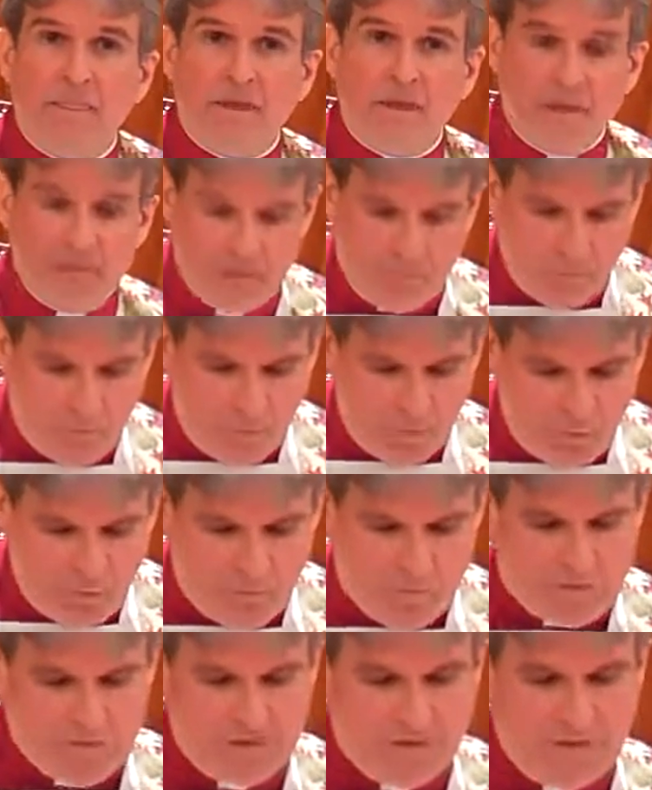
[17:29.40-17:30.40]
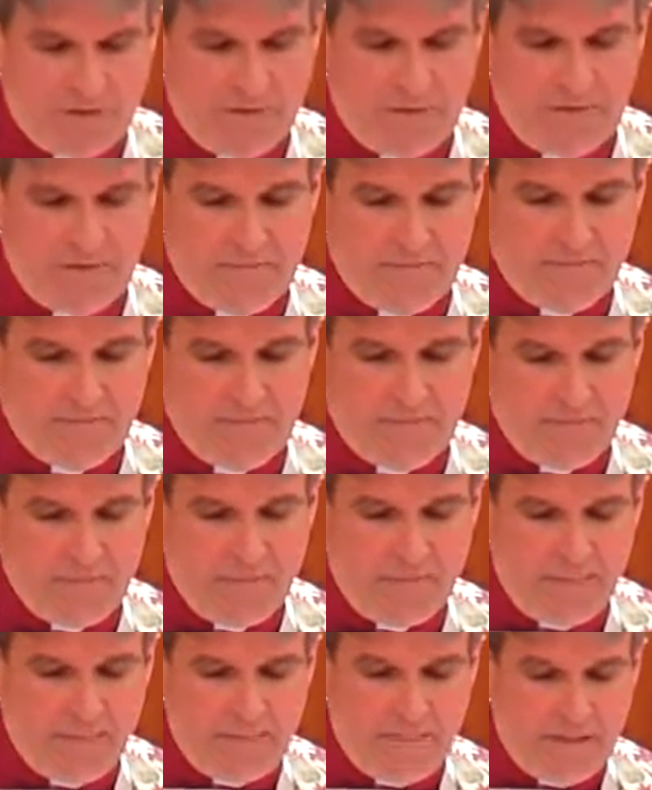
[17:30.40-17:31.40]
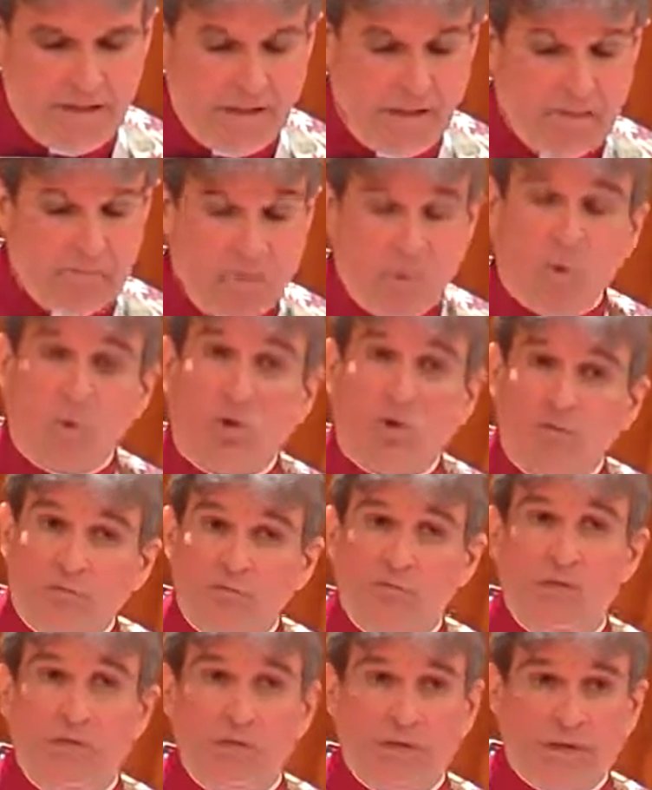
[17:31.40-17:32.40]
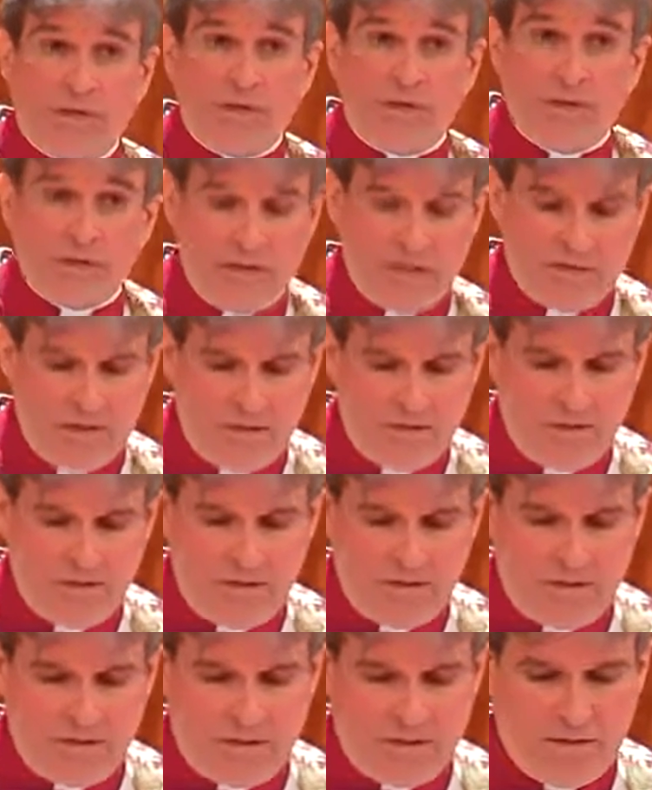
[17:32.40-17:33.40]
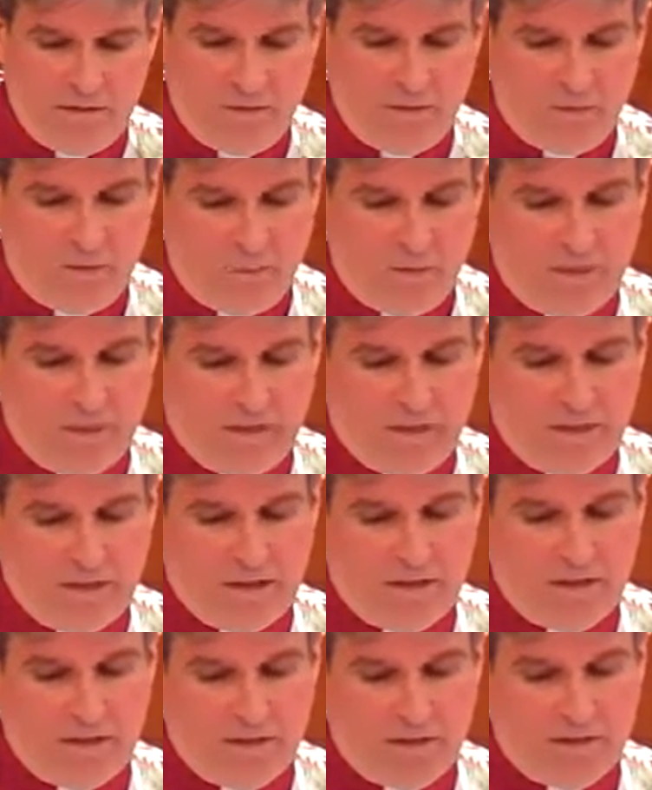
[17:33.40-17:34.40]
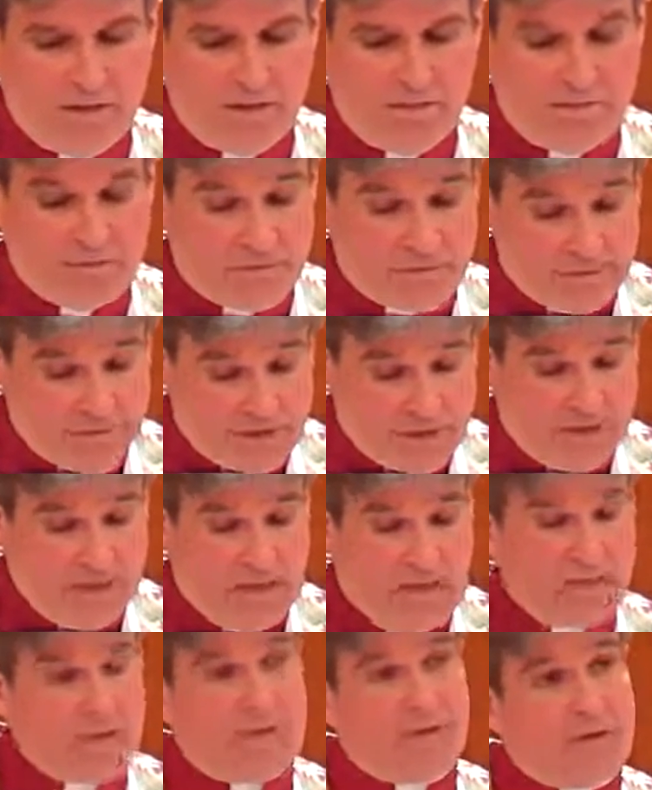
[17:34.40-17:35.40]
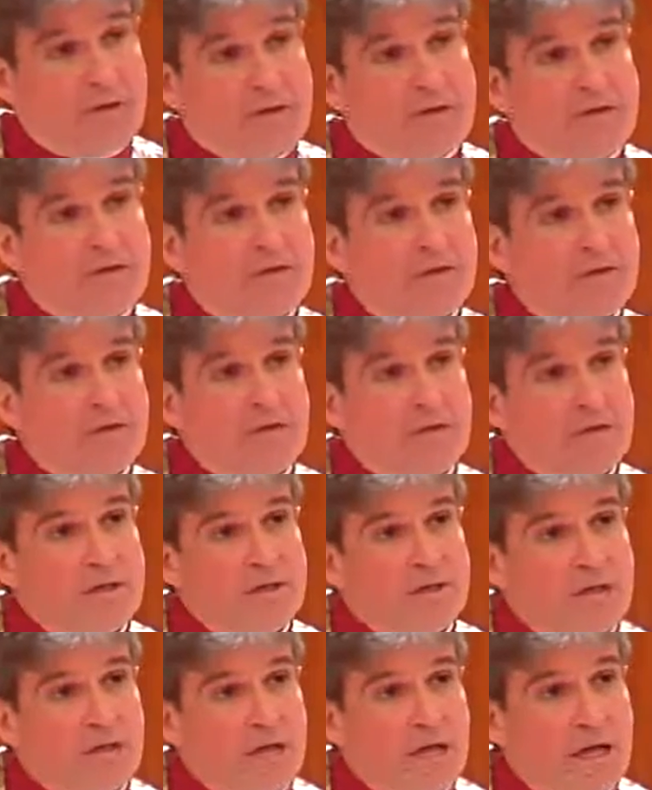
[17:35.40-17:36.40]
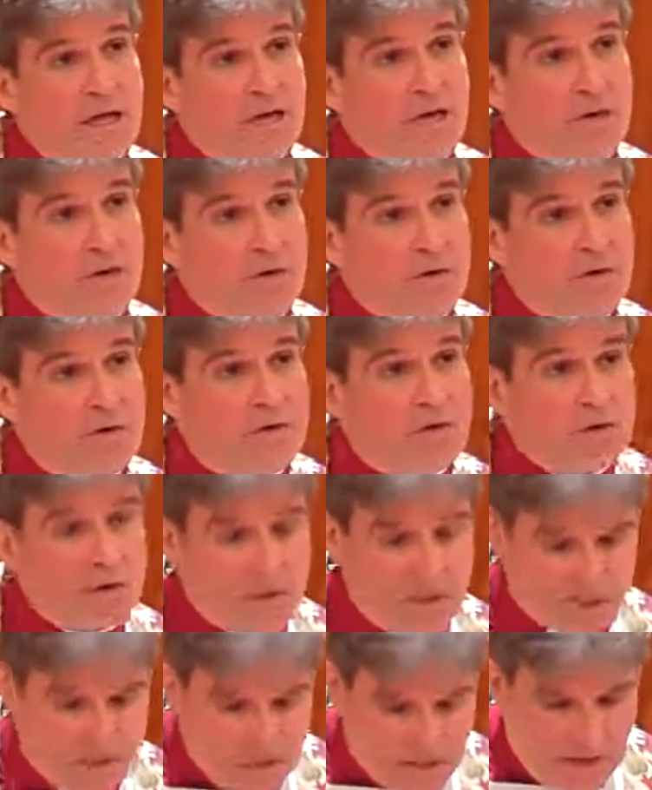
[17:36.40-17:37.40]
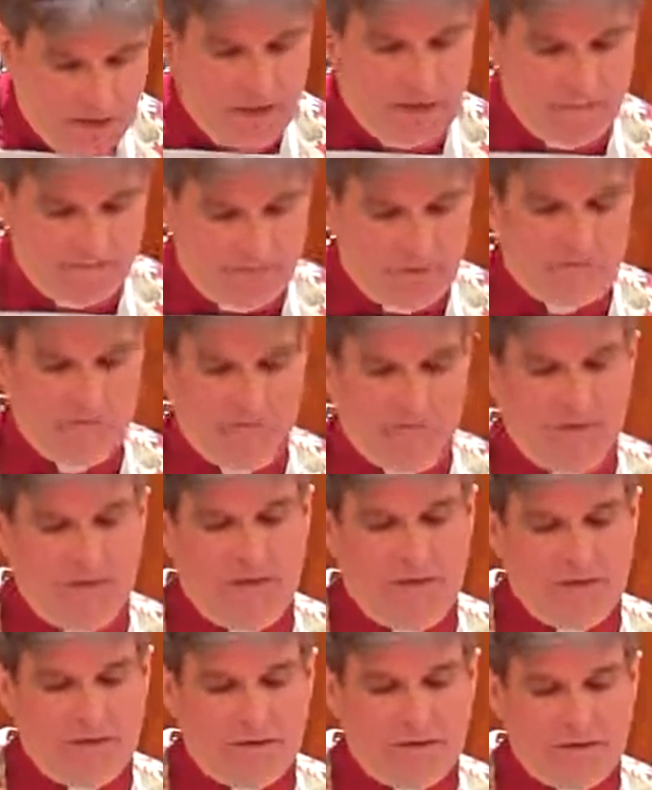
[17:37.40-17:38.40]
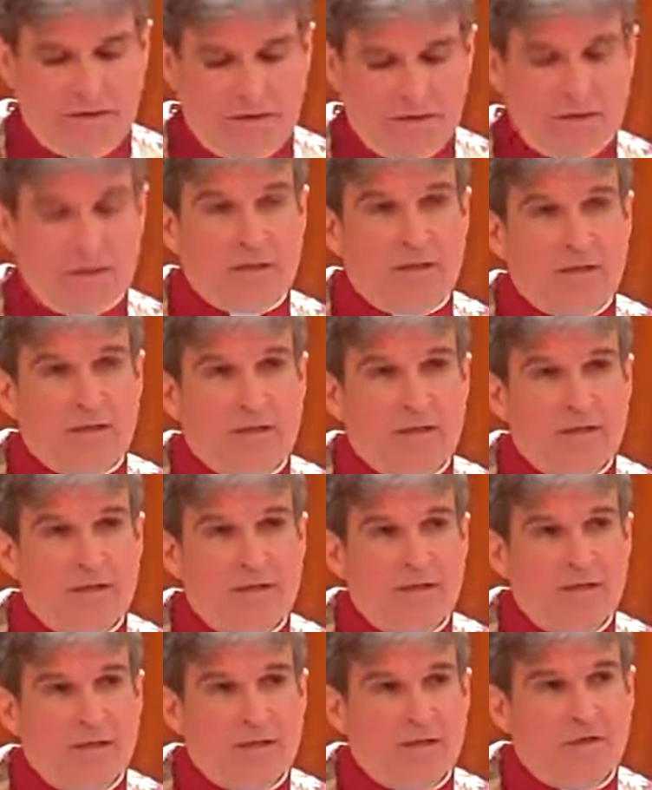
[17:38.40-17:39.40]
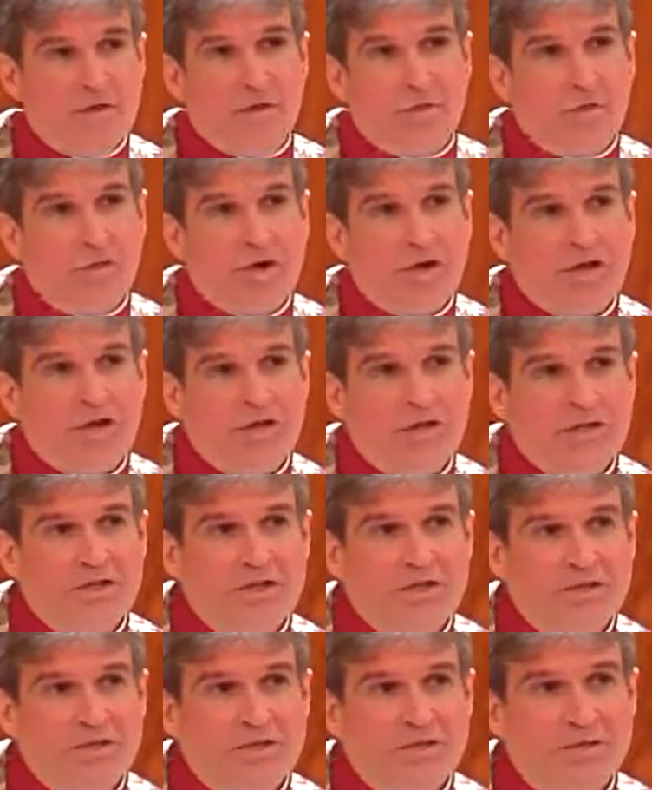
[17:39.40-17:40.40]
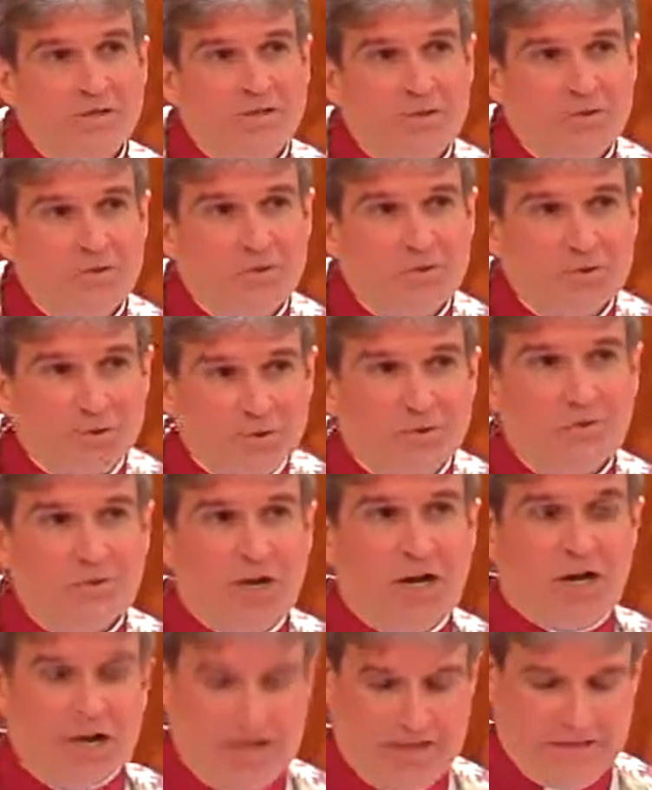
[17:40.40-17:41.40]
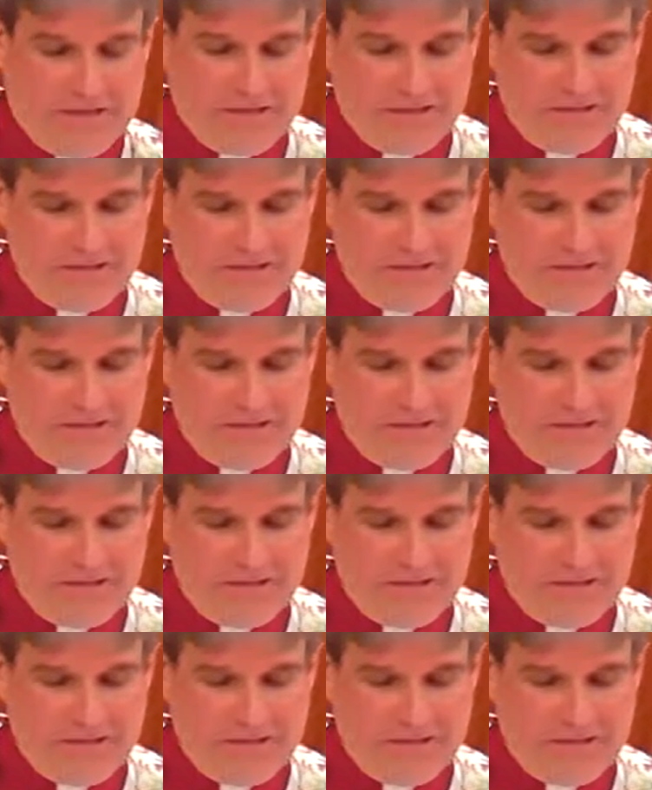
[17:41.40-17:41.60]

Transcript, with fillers: And the more richly and more fully we can live together our common faith in the one true God,